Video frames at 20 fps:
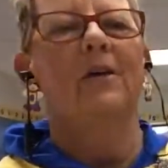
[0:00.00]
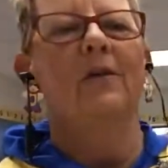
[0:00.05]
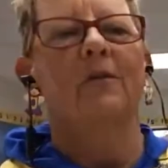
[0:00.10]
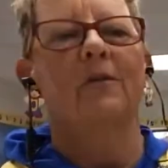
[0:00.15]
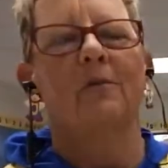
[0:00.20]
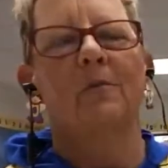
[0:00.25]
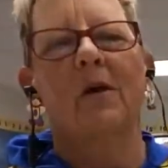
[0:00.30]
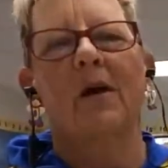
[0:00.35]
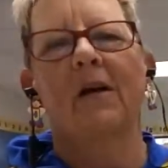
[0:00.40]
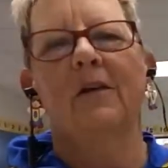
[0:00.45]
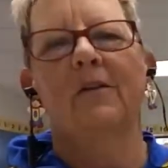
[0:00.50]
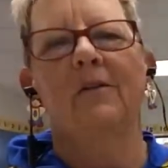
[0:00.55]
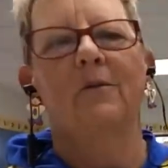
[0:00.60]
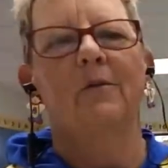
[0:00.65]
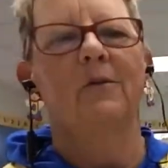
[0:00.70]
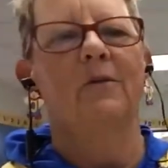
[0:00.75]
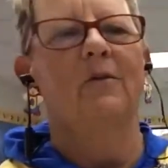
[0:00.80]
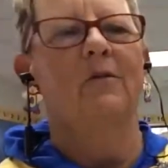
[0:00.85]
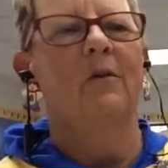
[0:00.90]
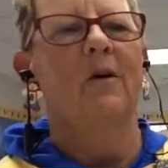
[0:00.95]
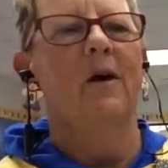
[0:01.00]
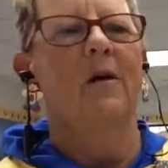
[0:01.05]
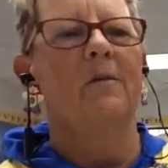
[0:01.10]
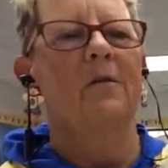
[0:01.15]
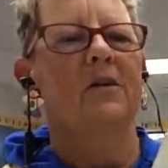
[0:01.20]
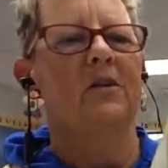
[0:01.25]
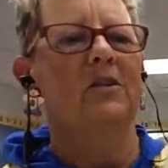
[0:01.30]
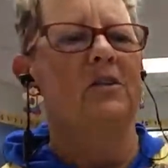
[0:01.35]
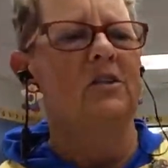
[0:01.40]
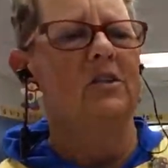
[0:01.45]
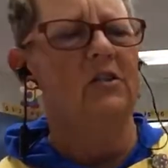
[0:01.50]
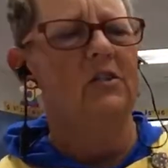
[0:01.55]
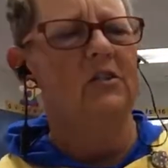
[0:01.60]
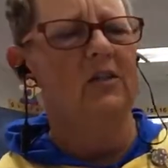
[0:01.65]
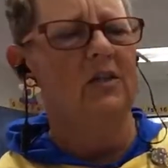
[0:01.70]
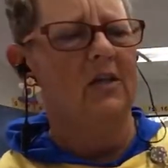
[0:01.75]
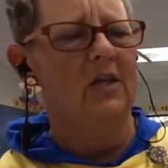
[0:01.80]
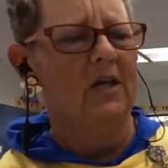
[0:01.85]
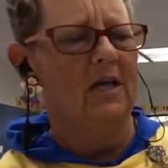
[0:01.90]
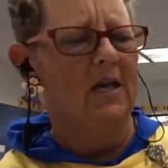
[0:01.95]
goes back to his grandma, and she's
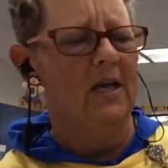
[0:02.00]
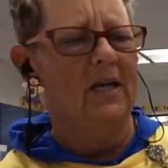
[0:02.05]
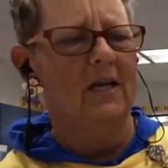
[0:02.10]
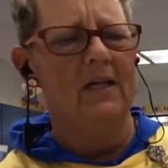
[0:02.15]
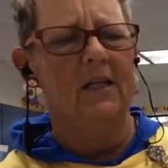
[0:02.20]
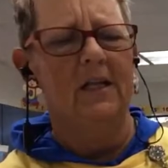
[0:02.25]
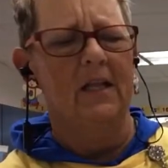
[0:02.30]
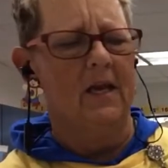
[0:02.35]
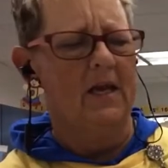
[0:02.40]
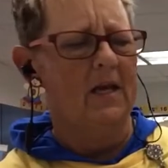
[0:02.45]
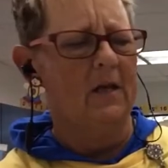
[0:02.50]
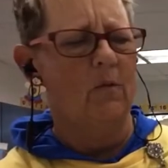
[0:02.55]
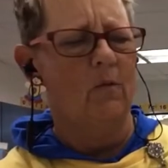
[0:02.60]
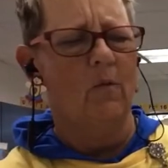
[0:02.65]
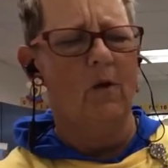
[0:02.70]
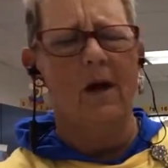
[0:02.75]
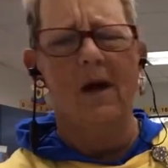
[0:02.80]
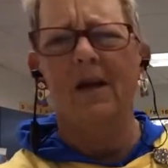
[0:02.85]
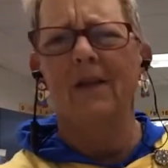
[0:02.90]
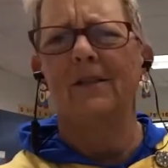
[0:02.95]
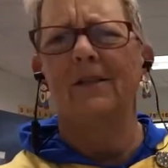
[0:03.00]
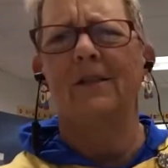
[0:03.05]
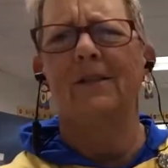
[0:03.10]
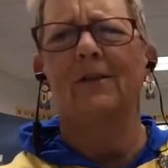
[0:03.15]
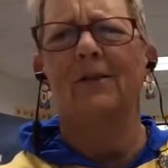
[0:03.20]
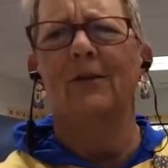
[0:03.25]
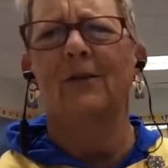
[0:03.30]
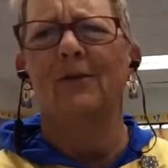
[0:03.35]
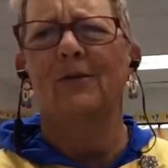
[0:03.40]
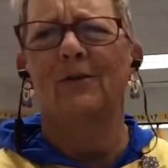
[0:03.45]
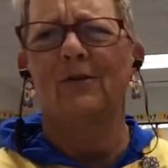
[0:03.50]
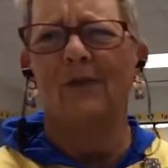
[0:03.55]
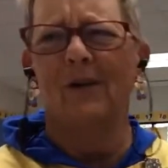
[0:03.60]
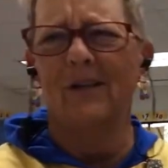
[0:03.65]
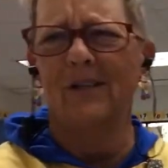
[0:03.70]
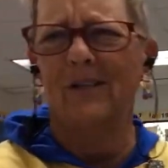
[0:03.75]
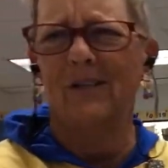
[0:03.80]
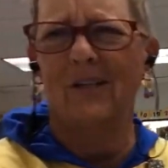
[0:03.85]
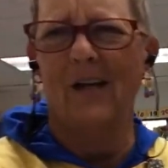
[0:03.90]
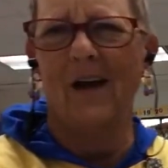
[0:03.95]
looking at it like, why is it so
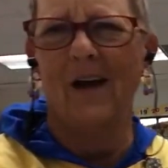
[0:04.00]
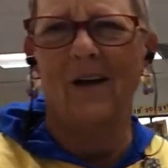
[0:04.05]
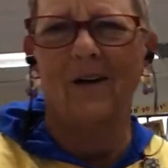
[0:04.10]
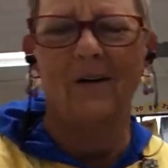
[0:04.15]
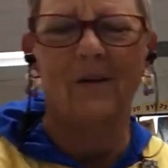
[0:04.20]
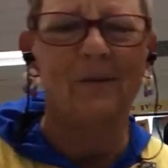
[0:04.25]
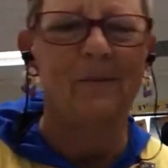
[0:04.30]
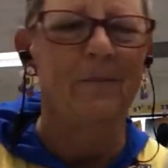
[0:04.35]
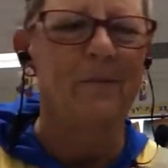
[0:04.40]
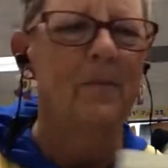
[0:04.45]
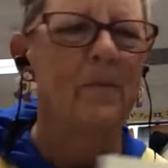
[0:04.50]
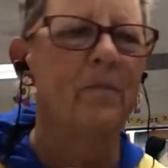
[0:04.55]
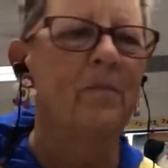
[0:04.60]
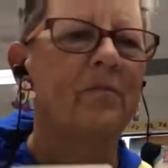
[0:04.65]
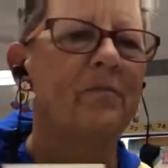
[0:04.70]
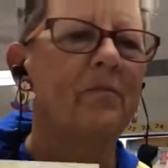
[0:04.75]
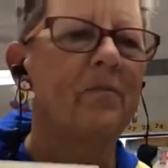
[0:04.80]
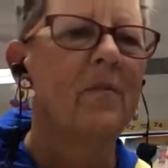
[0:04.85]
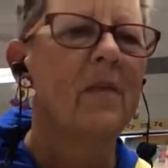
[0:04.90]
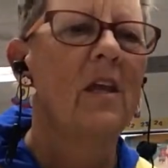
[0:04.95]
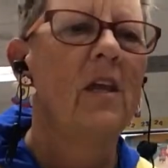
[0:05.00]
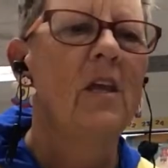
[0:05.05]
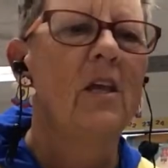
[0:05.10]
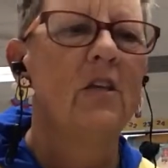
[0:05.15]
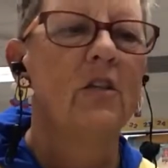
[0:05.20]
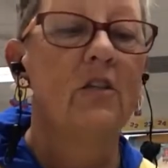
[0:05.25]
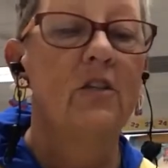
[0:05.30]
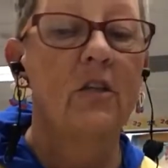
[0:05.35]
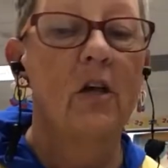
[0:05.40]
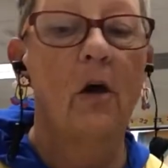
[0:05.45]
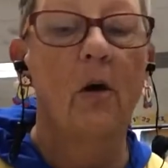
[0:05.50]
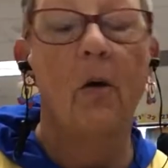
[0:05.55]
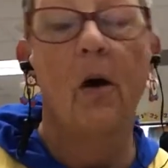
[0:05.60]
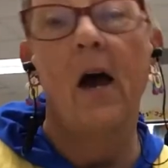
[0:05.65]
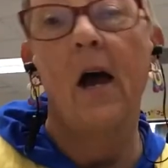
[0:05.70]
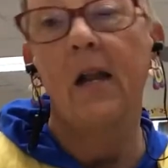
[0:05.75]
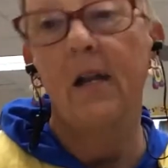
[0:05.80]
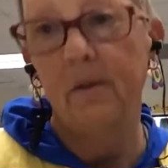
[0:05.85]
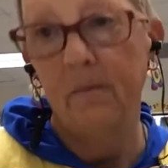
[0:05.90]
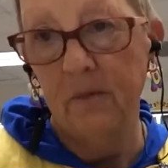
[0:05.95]
stretched out? So,
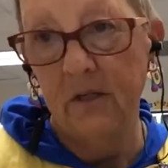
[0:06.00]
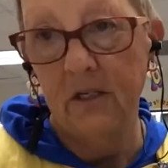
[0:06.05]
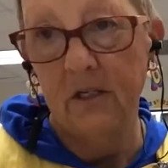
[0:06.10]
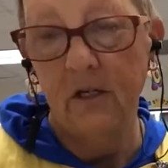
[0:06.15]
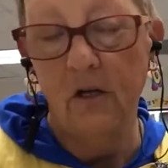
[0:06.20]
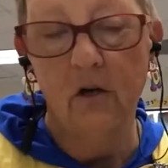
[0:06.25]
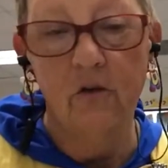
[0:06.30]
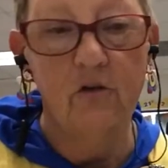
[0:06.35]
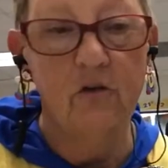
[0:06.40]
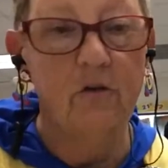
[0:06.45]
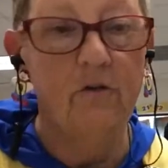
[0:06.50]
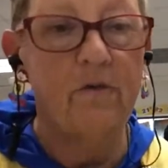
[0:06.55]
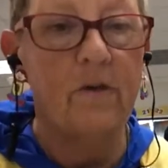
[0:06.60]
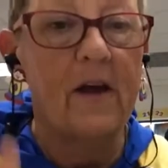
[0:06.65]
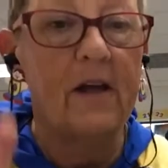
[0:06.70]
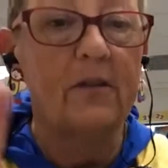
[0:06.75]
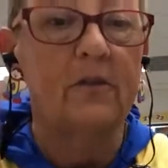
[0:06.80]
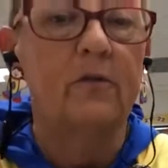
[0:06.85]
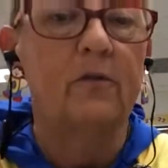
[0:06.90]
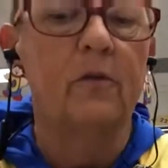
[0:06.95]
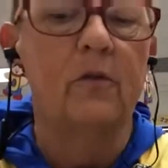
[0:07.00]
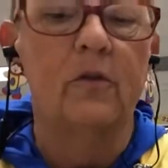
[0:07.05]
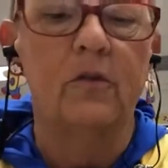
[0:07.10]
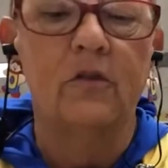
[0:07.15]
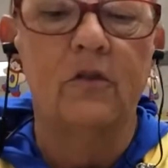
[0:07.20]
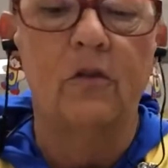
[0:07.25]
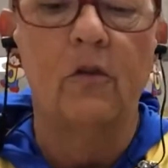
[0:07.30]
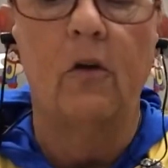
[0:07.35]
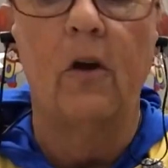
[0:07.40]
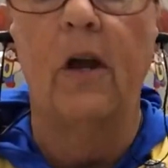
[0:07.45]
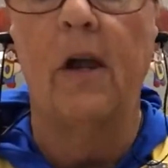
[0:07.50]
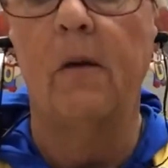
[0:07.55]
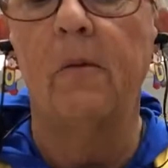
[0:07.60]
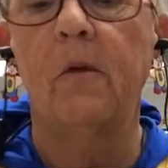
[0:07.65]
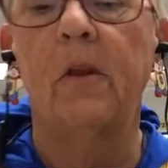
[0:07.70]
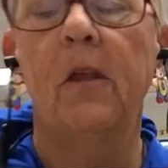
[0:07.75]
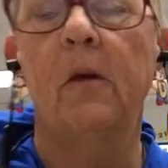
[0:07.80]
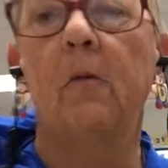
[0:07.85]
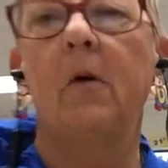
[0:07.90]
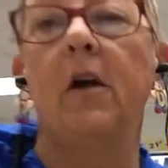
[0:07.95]
I didn't mean to go too fast through the story. I
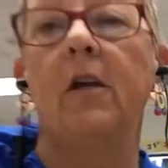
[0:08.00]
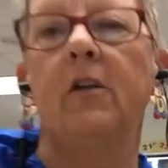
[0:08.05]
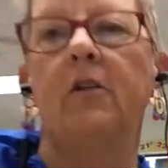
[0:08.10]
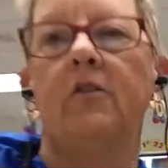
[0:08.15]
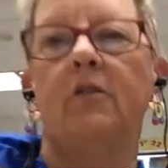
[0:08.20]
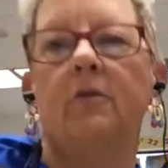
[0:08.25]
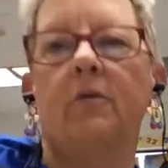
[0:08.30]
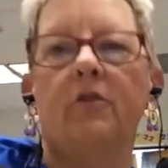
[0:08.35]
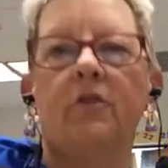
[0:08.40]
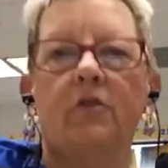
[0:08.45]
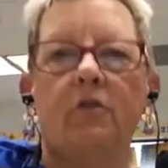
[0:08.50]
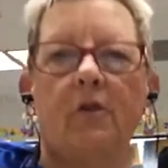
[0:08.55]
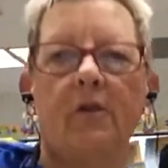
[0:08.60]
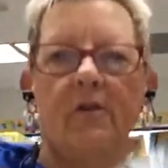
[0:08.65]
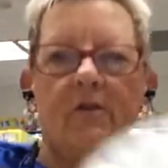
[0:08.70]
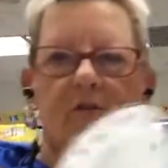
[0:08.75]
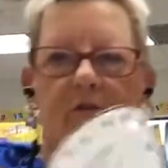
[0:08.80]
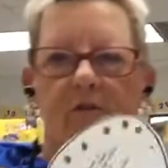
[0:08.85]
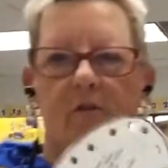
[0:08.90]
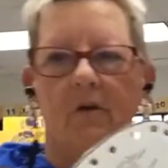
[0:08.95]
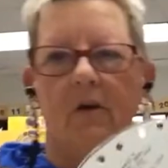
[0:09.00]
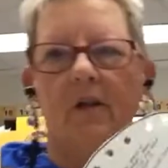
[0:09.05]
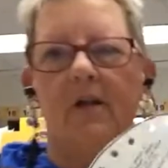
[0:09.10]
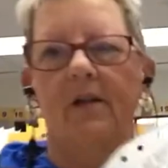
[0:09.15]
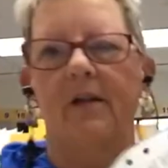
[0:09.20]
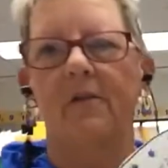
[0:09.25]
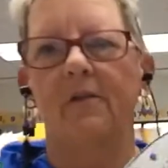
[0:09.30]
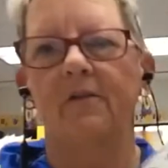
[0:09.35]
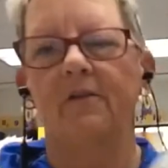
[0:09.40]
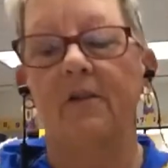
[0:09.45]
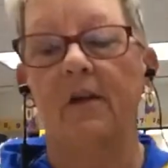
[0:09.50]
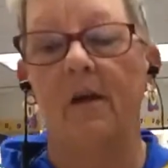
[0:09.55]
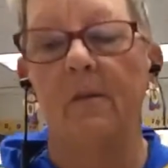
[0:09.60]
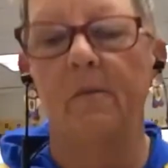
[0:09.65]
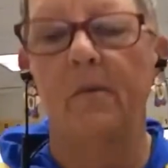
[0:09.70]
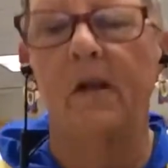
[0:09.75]
really want you to enjoy the story another time,